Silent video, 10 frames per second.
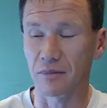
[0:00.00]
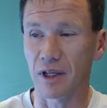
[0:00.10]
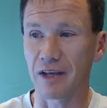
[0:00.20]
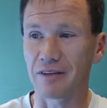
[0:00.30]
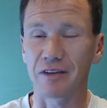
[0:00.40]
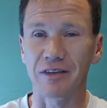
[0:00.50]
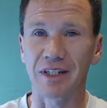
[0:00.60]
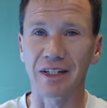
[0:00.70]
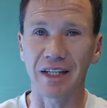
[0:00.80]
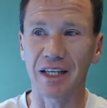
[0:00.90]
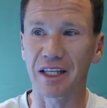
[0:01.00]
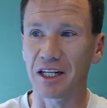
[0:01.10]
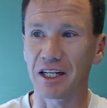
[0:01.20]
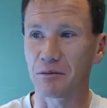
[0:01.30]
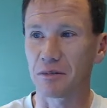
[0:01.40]
Even if it didn't get
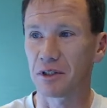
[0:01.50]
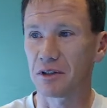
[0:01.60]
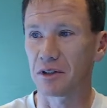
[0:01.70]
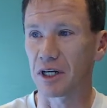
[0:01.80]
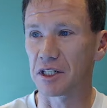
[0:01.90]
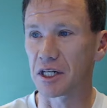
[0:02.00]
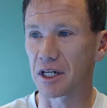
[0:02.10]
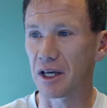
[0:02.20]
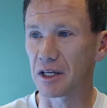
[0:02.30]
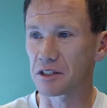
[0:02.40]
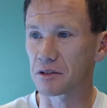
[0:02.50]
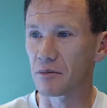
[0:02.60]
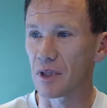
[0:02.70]
condemned, you got to check yes.